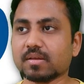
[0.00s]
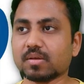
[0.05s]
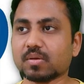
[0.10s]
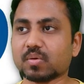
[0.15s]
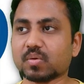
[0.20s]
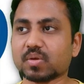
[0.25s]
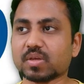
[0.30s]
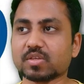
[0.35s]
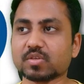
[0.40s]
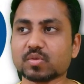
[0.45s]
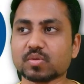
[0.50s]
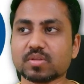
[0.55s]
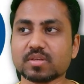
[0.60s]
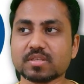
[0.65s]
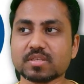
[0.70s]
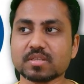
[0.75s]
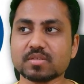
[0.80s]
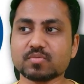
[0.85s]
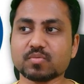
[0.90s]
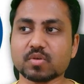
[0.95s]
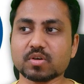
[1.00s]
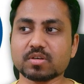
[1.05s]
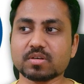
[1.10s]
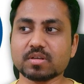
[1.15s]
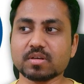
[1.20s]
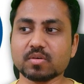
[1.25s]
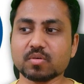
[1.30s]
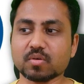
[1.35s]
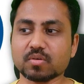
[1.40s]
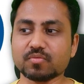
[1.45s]
Okay, so this is what
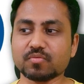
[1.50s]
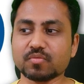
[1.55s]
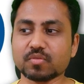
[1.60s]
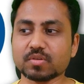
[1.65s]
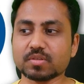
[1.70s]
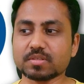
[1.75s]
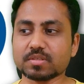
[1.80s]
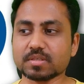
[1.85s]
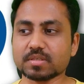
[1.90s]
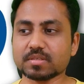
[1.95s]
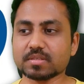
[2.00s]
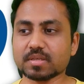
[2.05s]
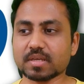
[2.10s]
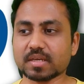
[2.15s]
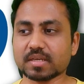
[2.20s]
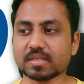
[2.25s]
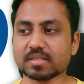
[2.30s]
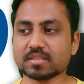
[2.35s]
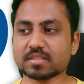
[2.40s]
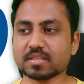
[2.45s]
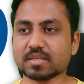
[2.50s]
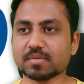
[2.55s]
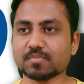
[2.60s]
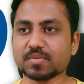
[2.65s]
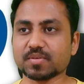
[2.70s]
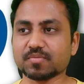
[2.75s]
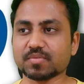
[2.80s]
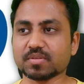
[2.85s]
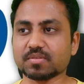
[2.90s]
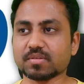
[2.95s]
Confluence is. I can skip
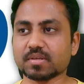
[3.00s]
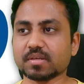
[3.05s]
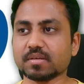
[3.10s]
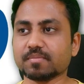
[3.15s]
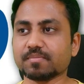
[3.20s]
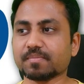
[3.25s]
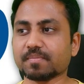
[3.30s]
everything.